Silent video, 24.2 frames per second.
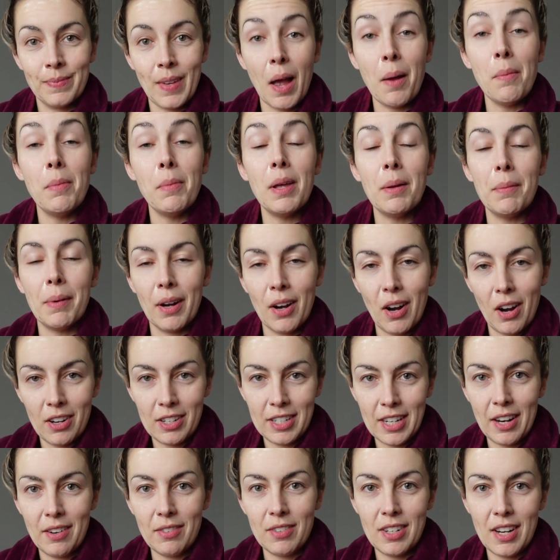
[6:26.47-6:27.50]
I'm letting my guard
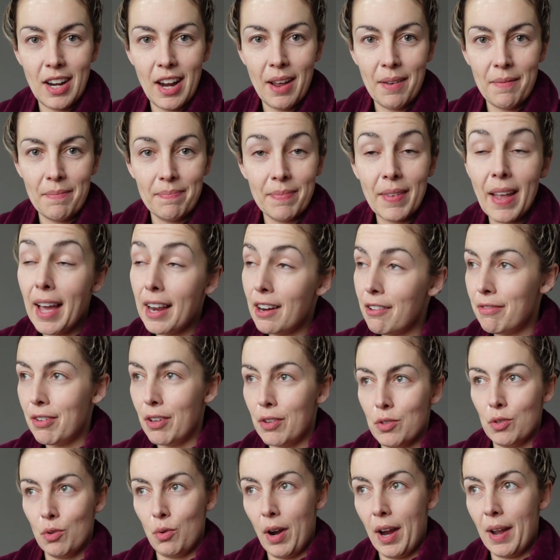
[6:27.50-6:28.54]
down today, and it
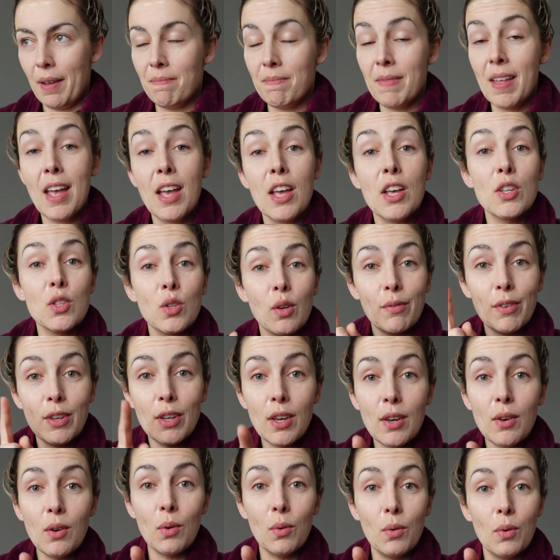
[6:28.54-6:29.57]
feels great. So if
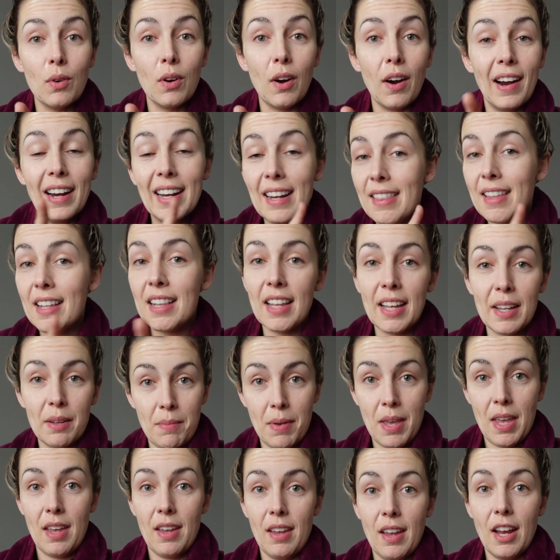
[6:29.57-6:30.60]
you are anything like
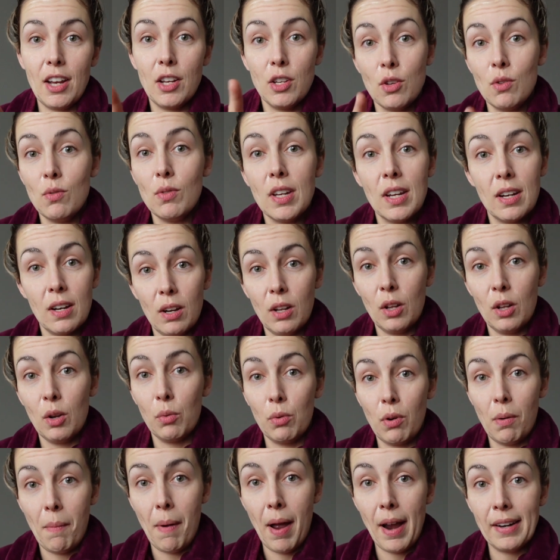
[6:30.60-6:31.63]
me and you need a little
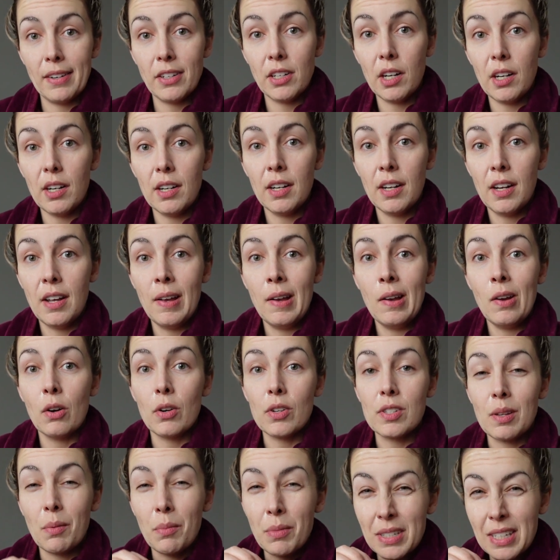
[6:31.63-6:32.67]
reminder or
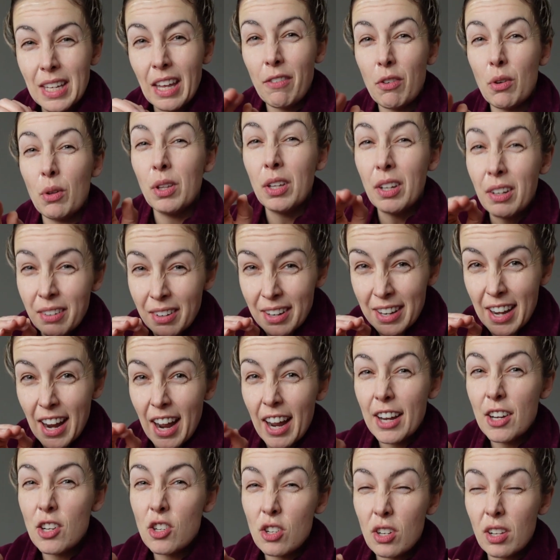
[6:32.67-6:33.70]
someone to give you a little
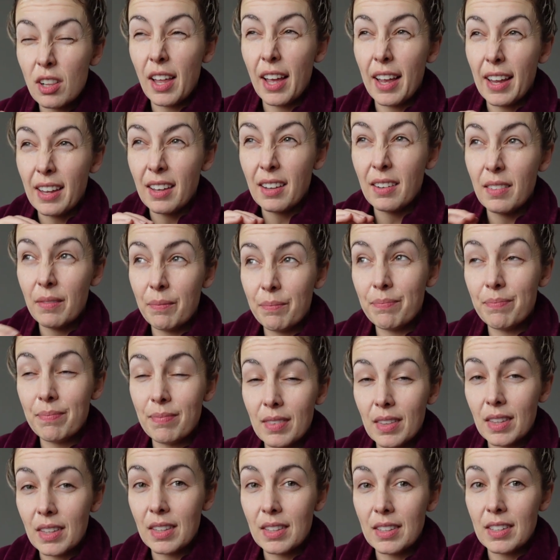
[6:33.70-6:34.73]
nudge, like,
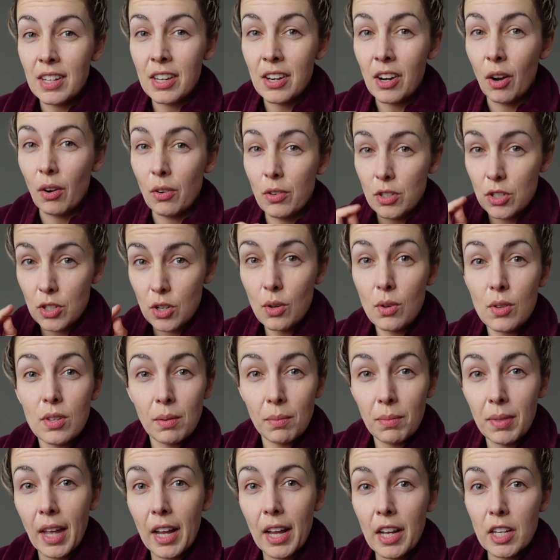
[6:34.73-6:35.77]
you know, do
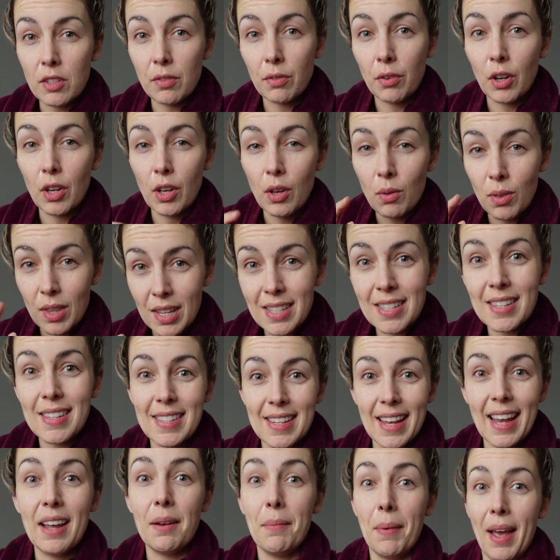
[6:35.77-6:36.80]
some things for you, this is
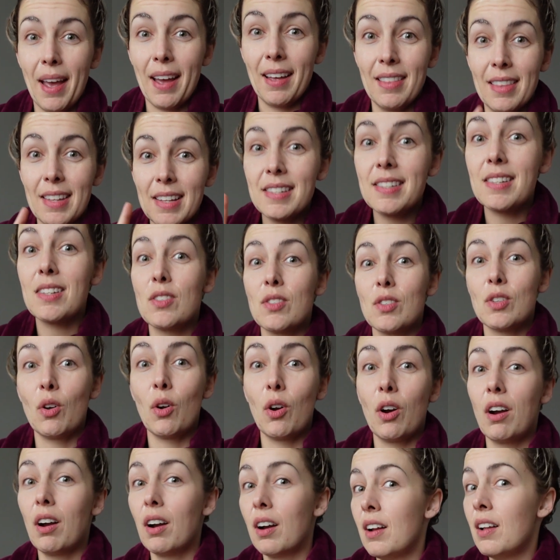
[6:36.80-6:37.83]
it, man. This is
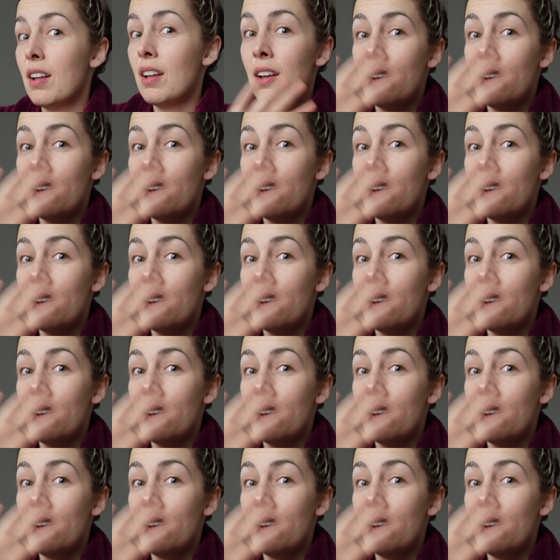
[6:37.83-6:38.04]
your